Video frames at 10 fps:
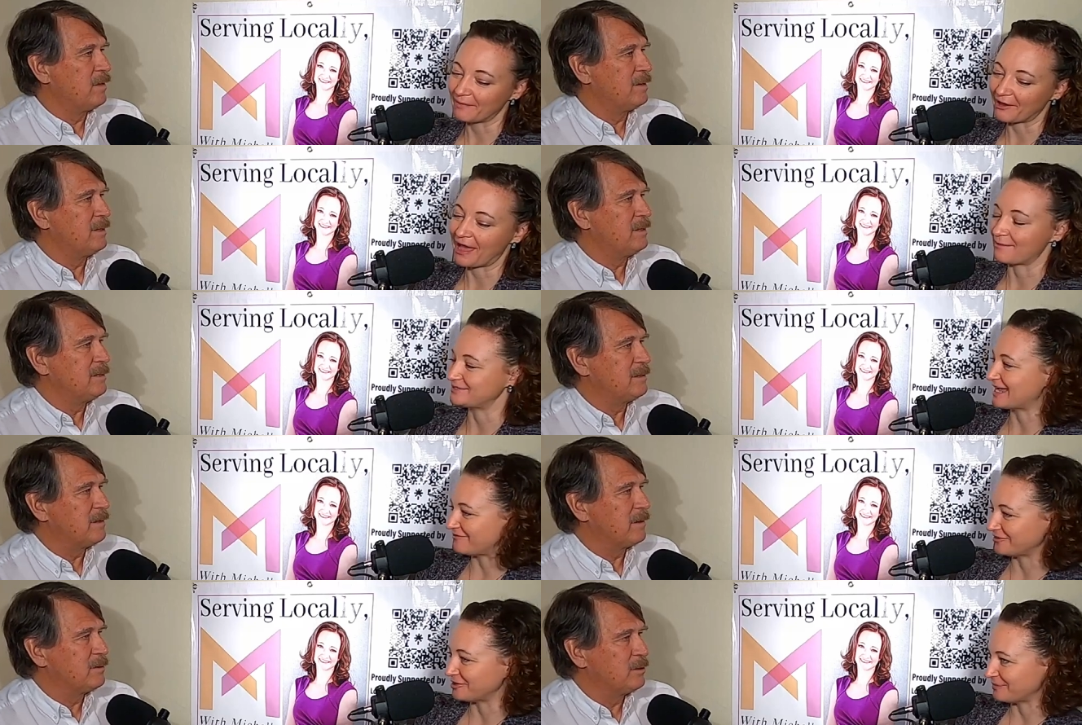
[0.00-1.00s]
Speaker 1: about
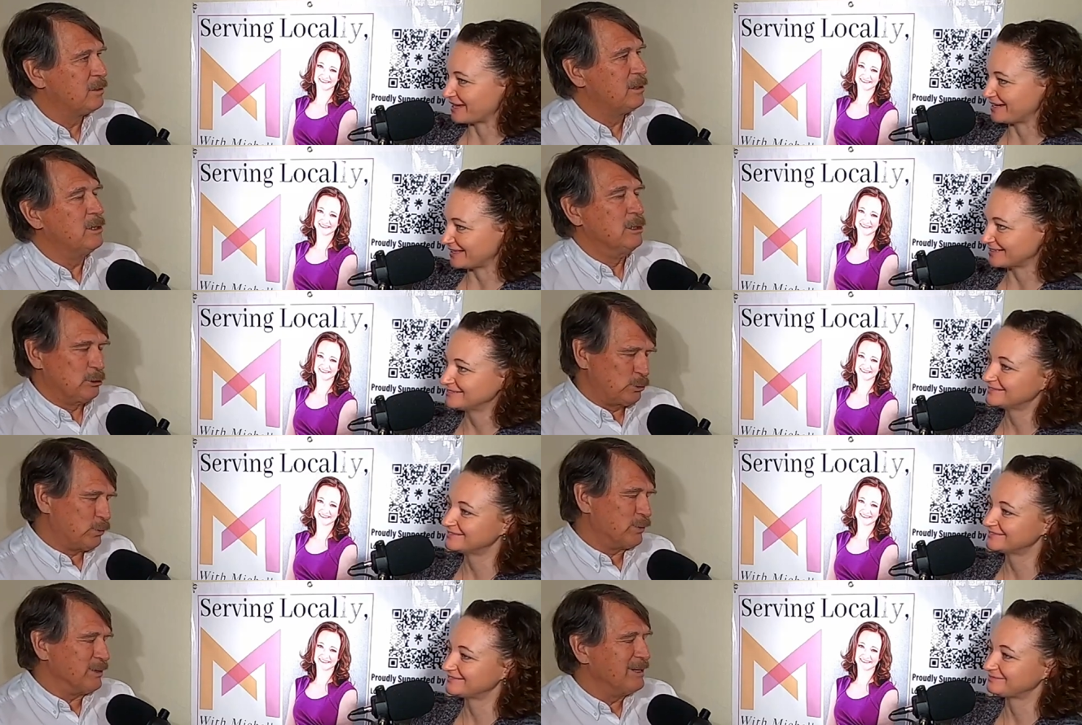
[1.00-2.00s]
Habitat for Humanity?
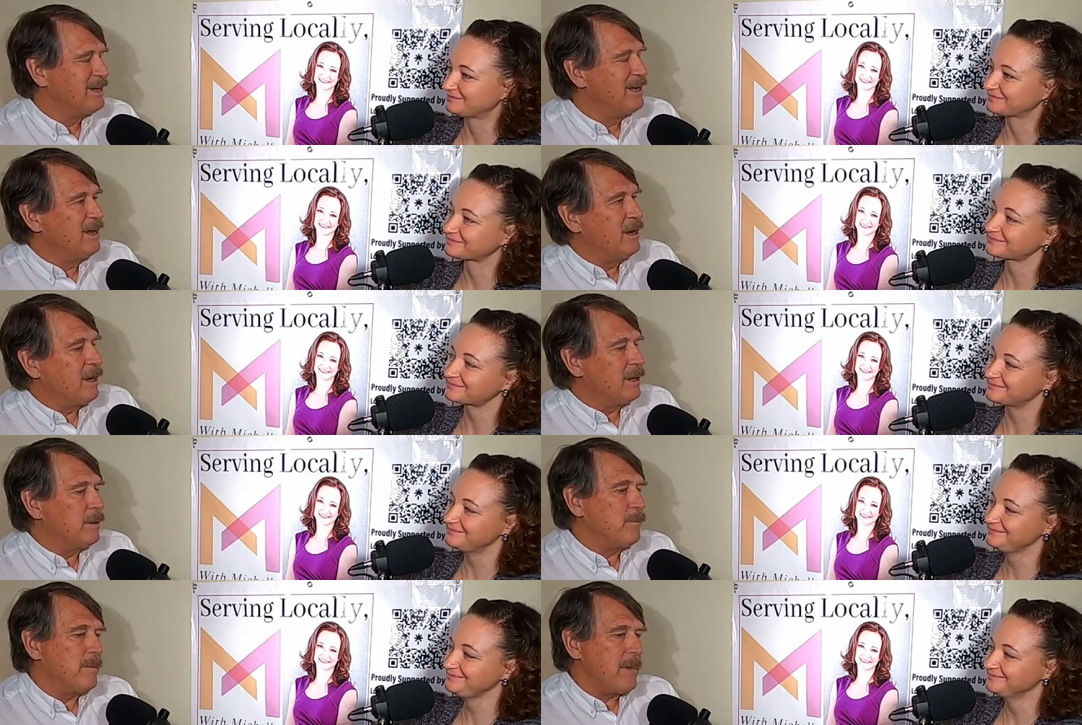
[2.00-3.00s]
Speaker 2: Sure.
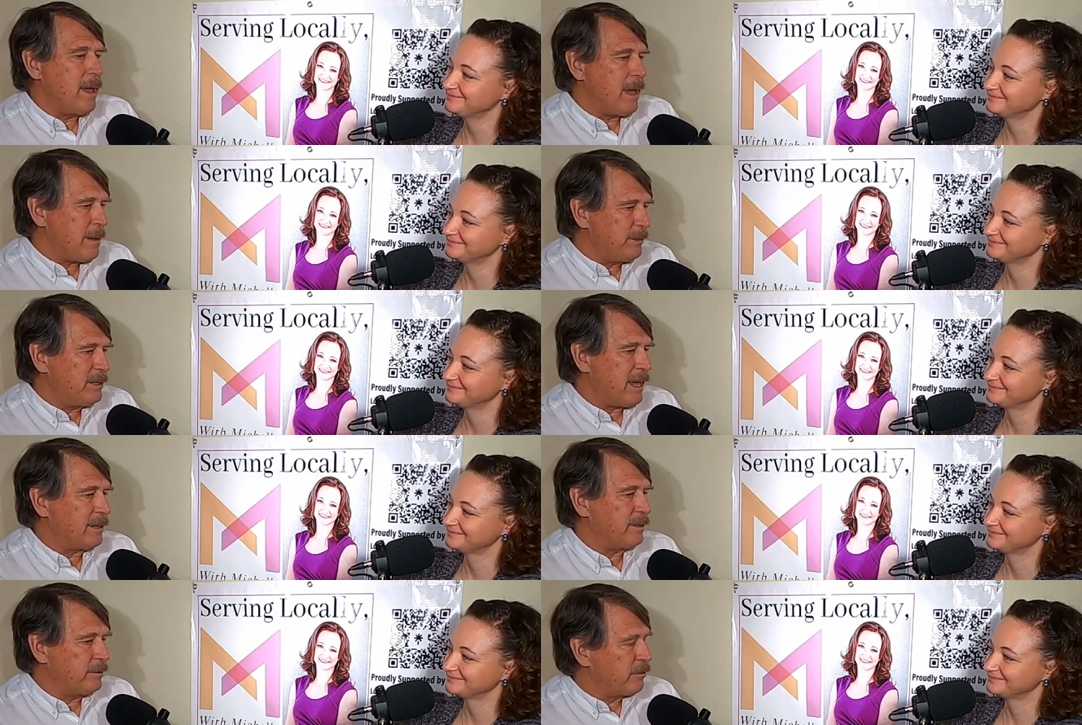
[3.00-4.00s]
Um,
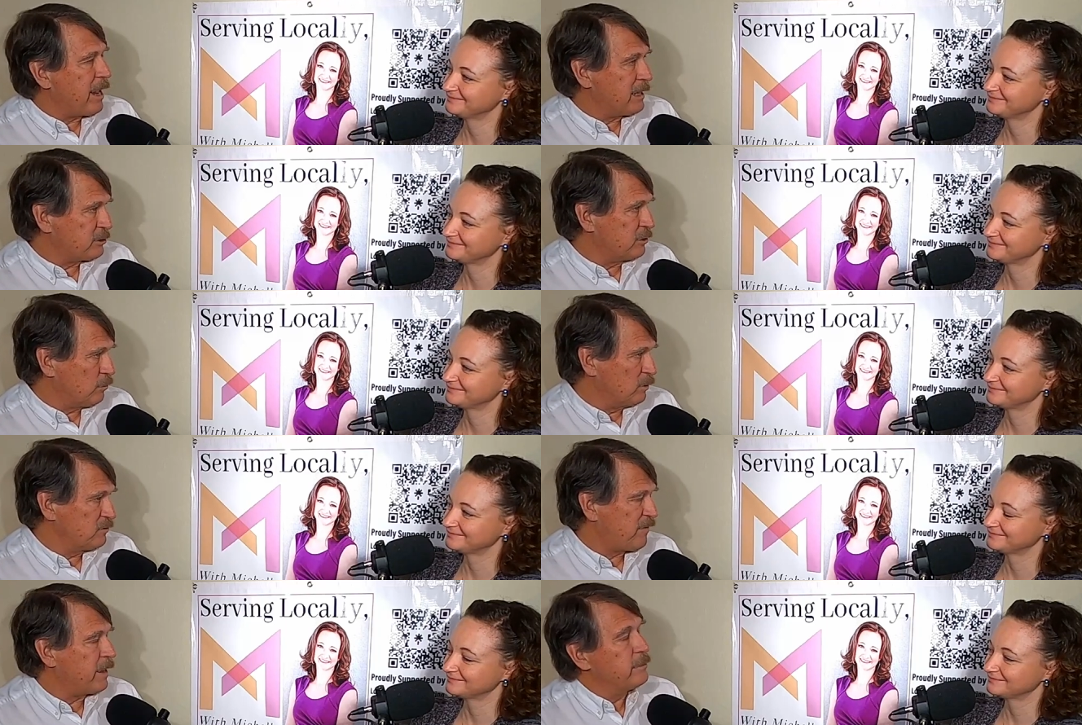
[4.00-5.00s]
Habitat International
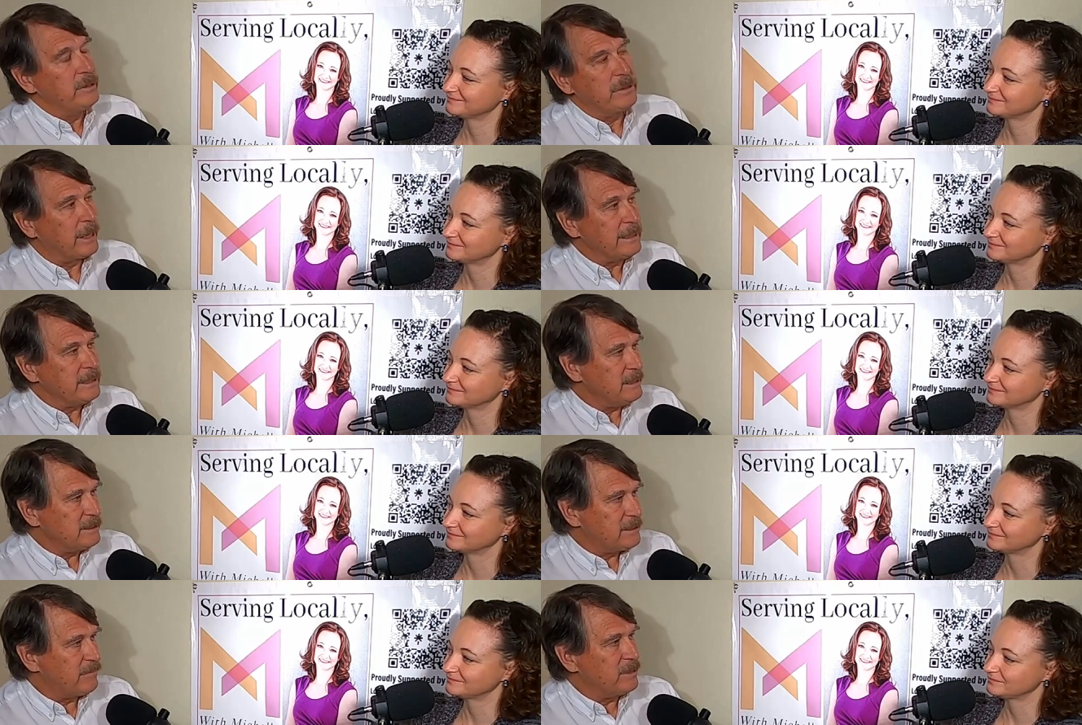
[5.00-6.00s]
was founded in
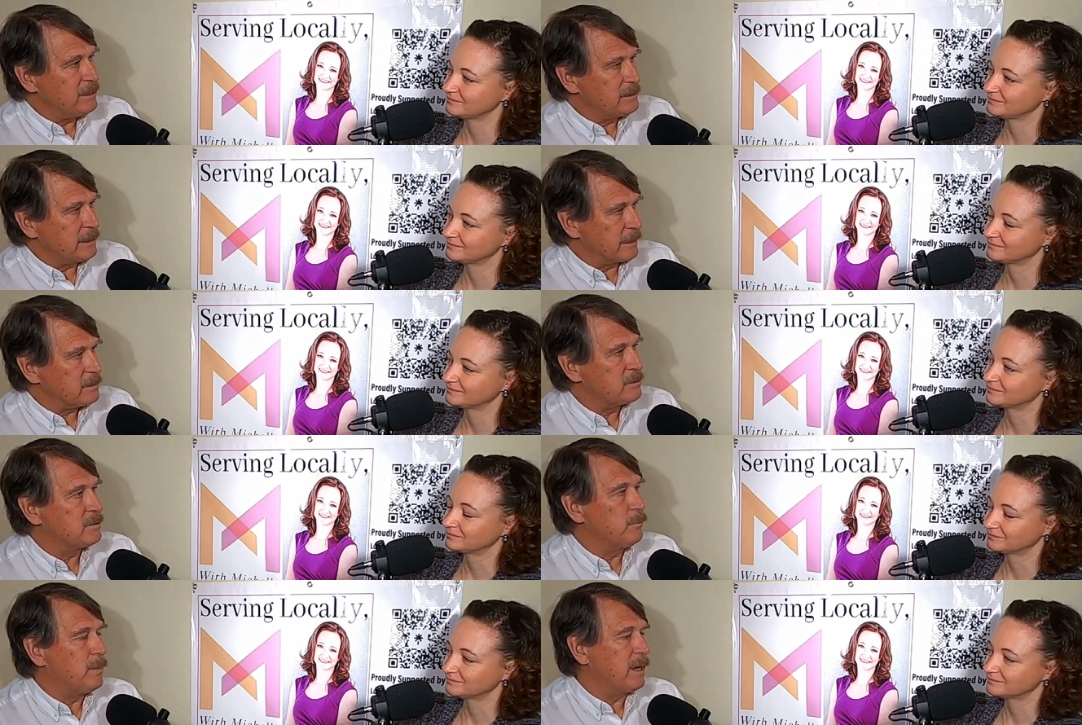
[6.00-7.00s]

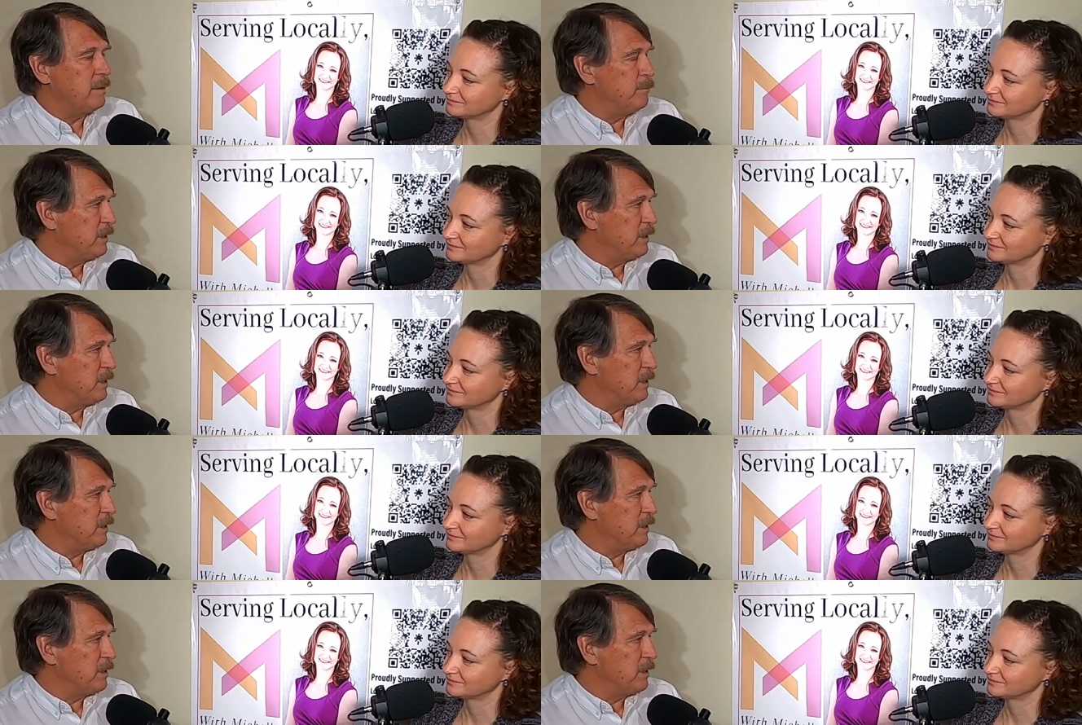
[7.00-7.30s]
1976 by